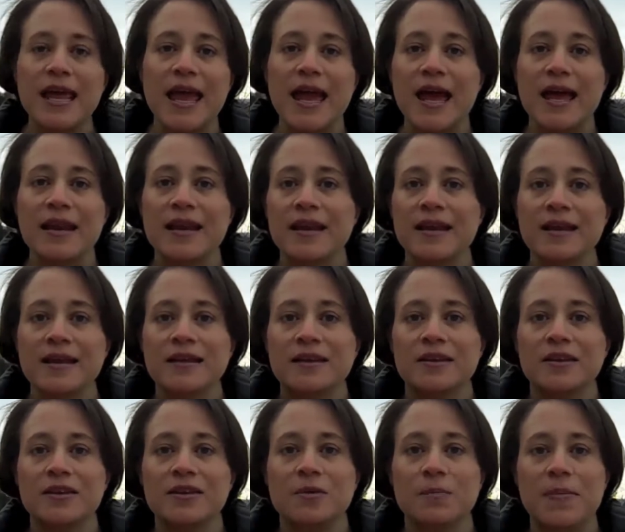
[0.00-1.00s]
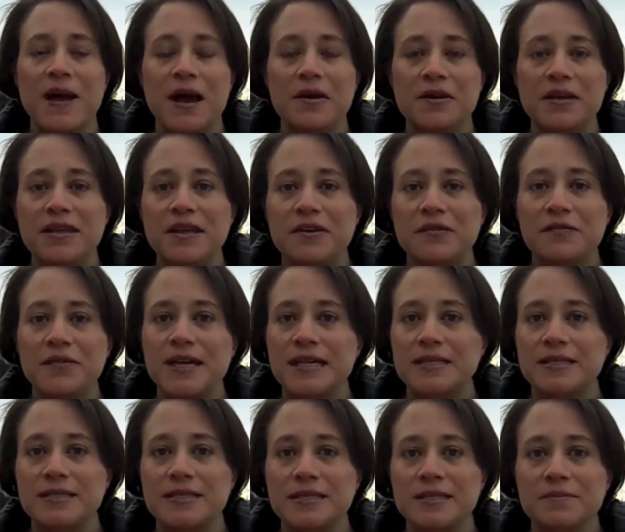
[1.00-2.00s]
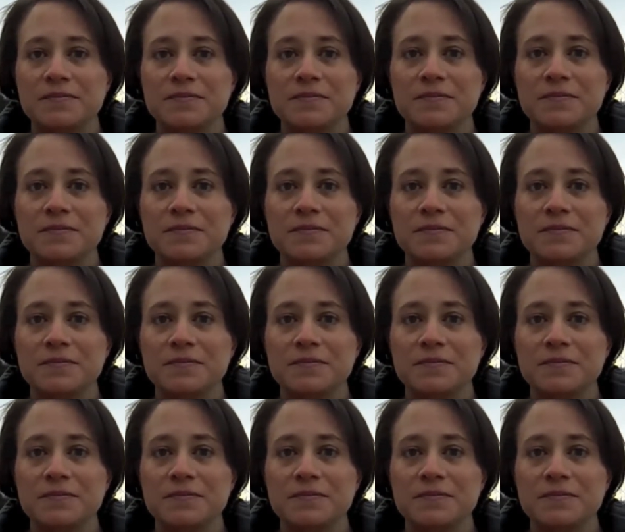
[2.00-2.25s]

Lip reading: and, pounding their fists.